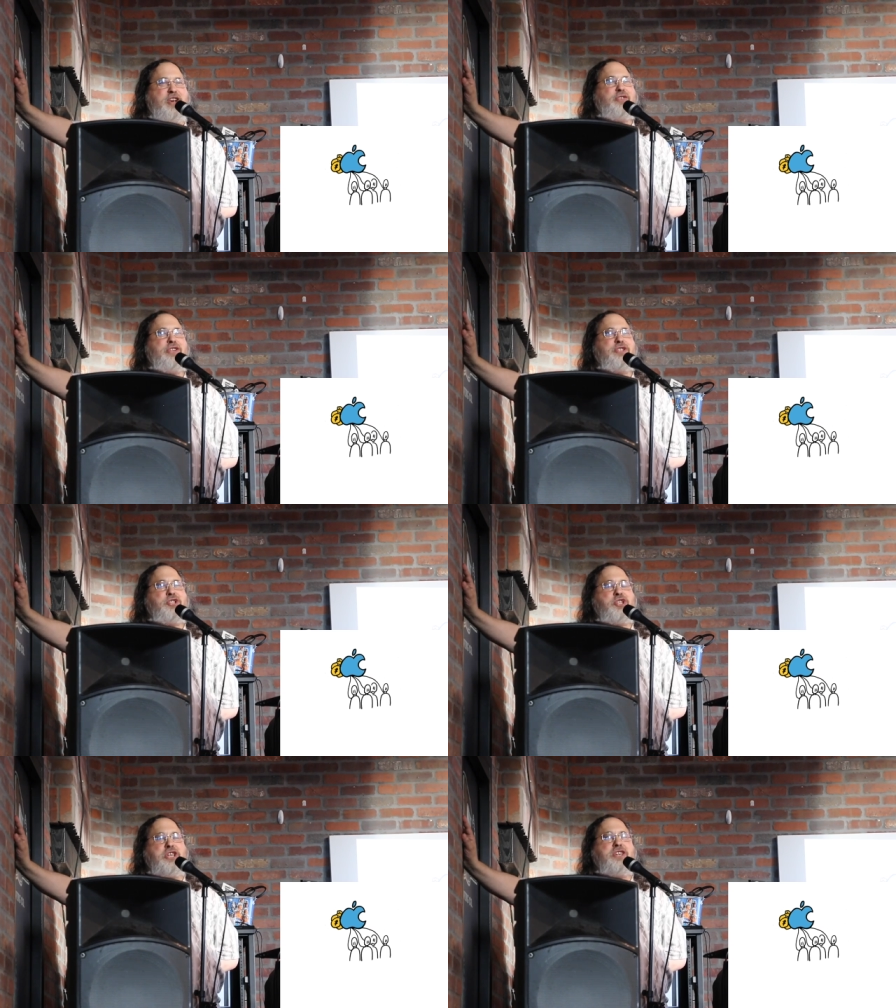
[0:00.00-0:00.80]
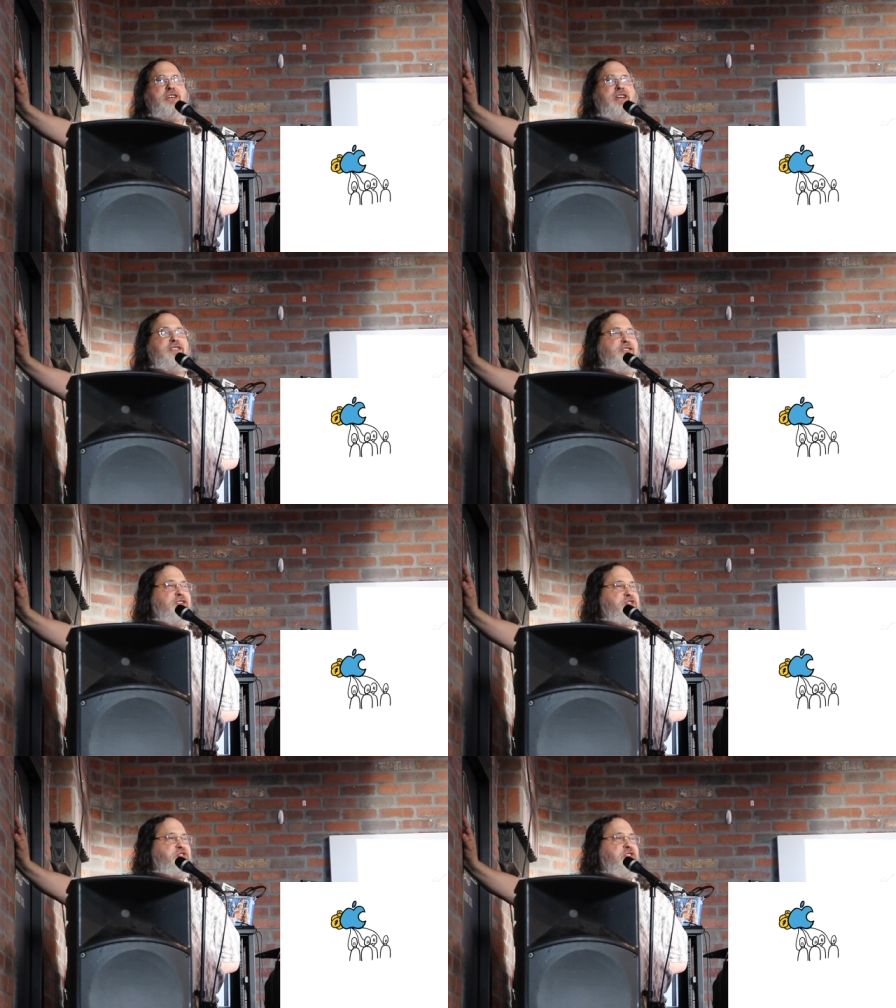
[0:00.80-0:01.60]
very chic and
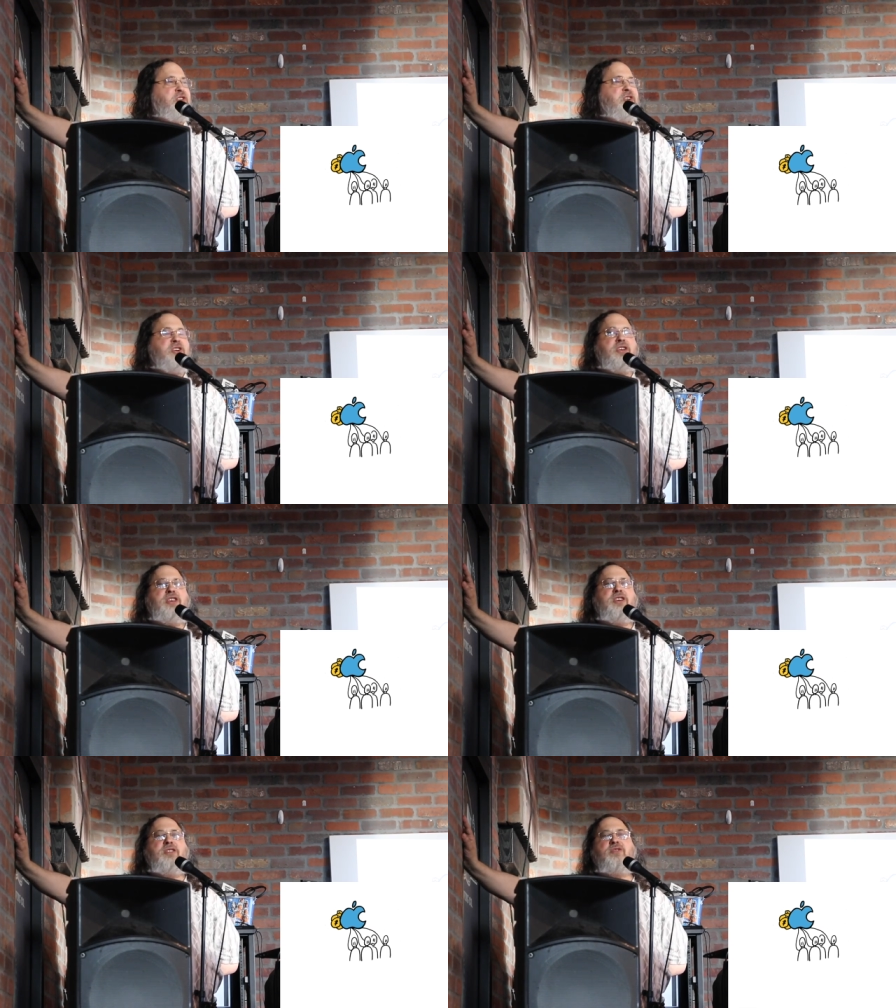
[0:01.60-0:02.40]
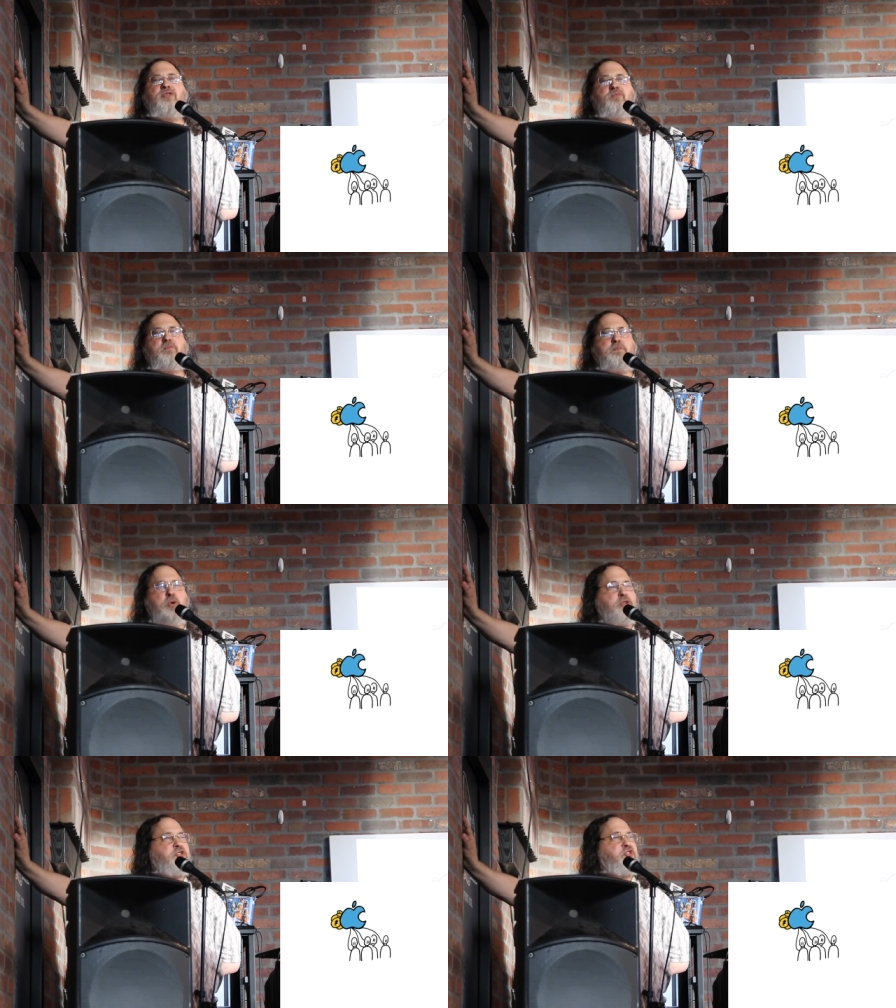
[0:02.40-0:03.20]
thus
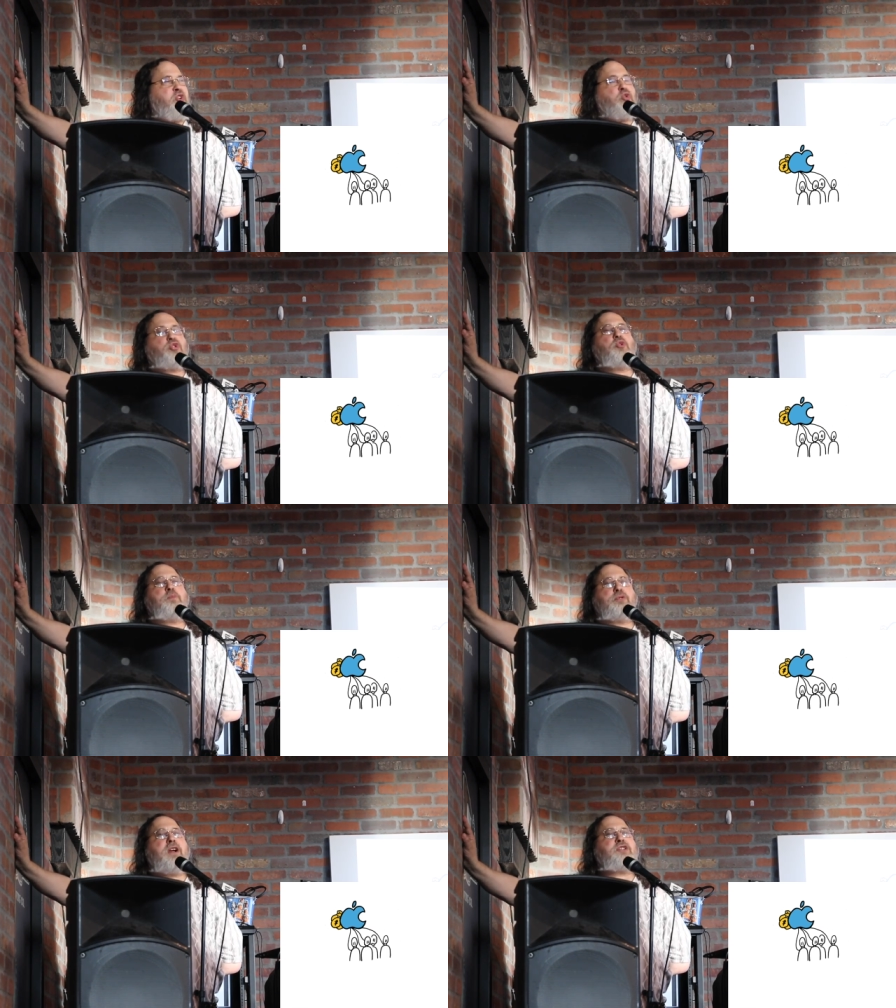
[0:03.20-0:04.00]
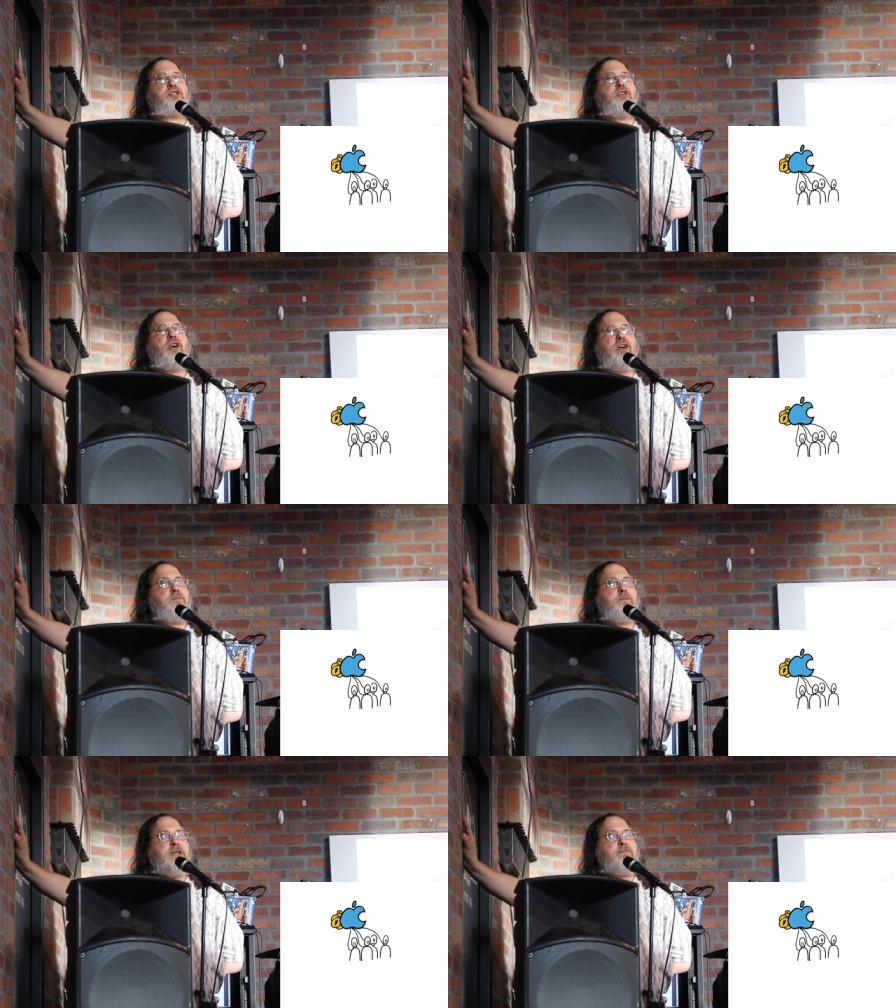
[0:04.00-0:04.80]
put social pressure
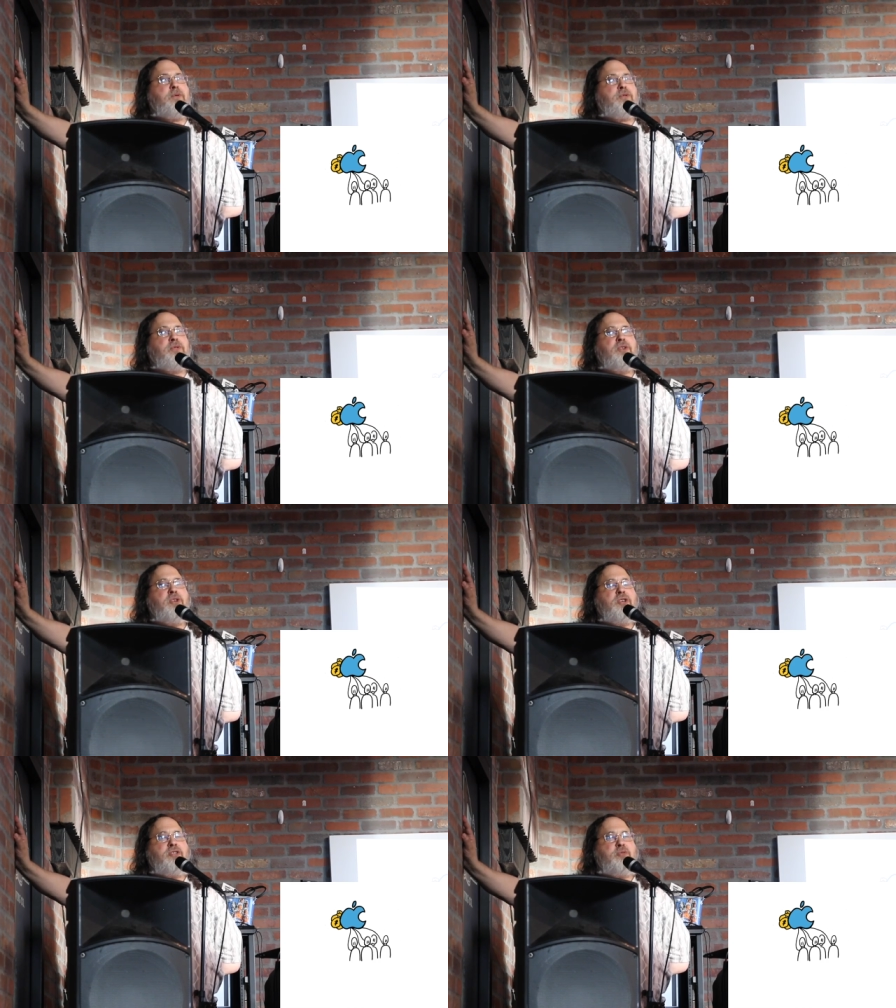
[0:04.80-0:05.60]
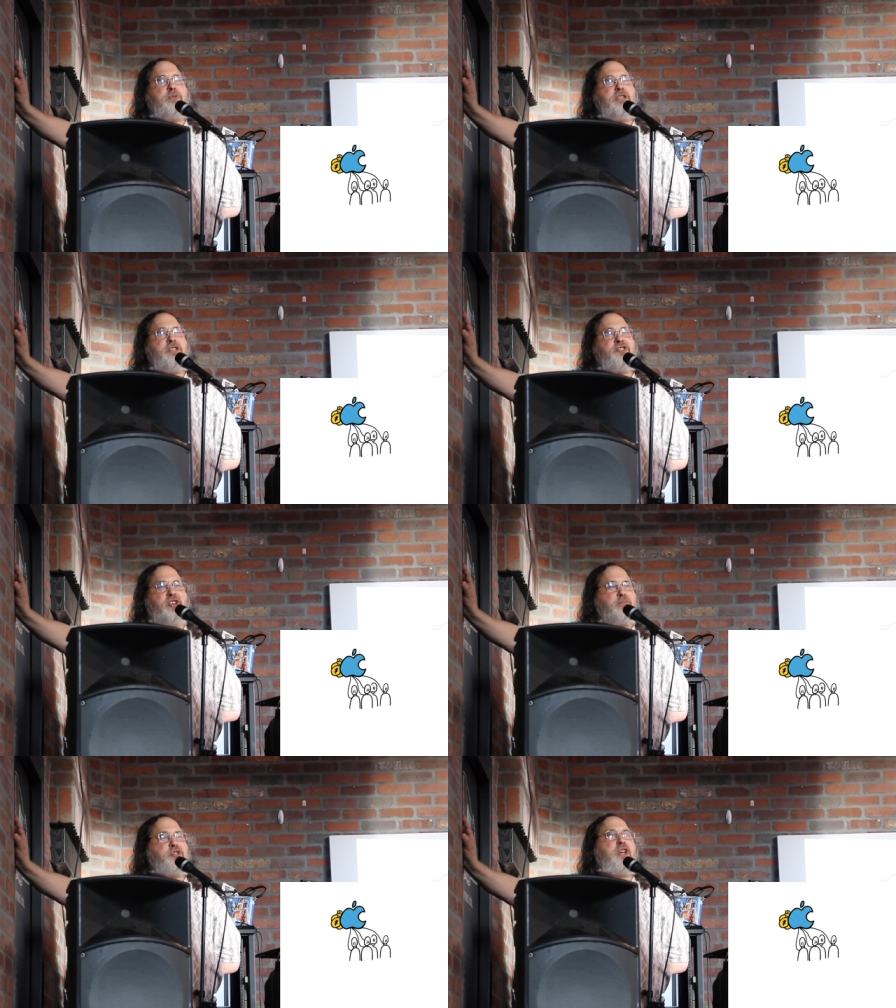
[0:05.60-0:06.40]
on people to be
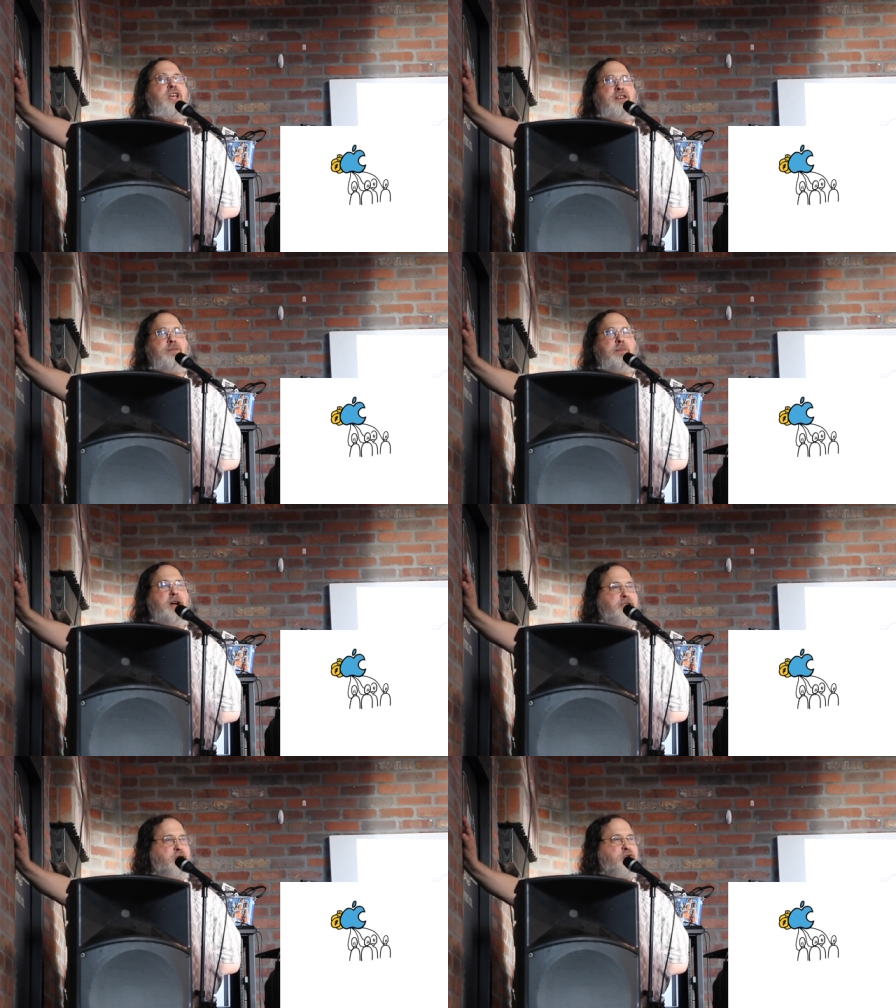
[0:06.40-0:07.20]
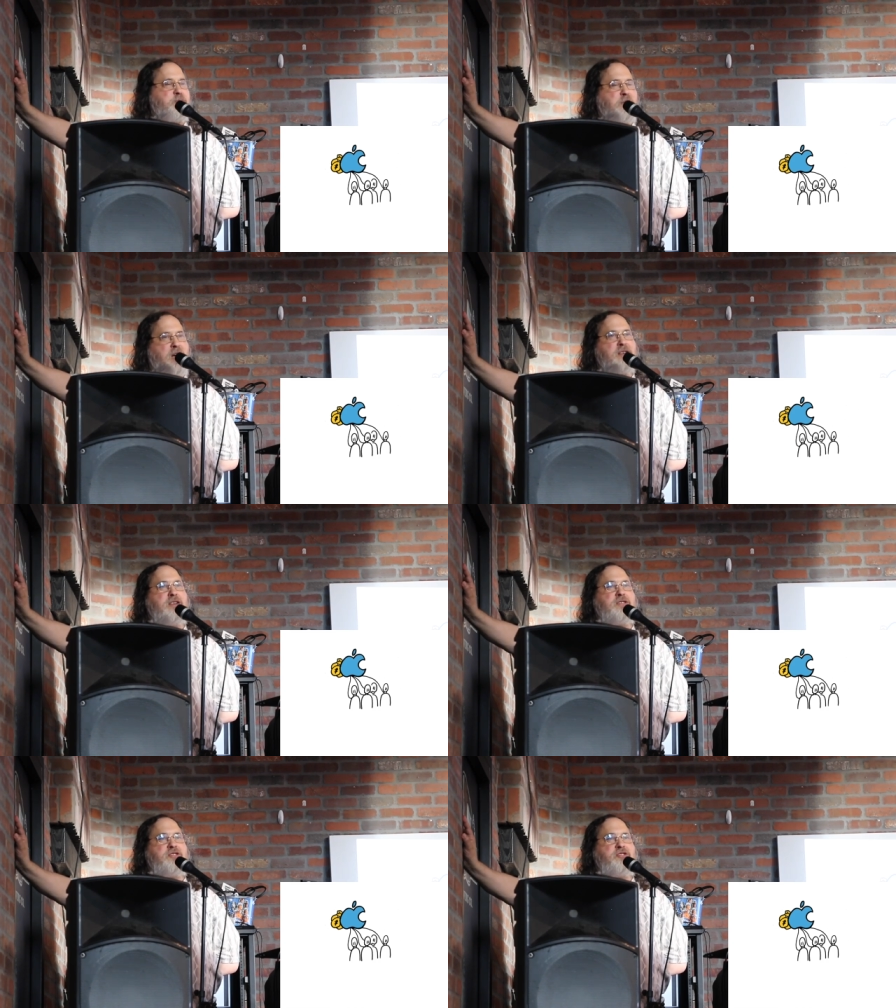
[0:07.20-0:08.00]
subjugated by those
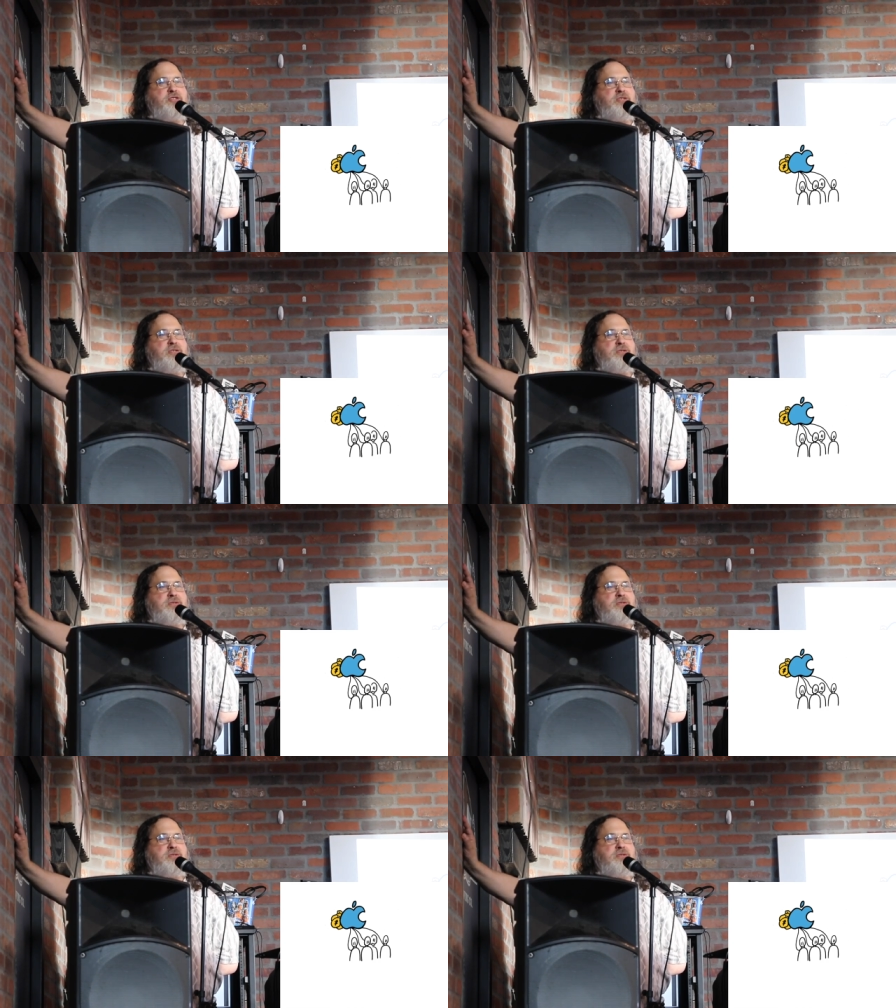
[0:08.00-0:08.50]
products.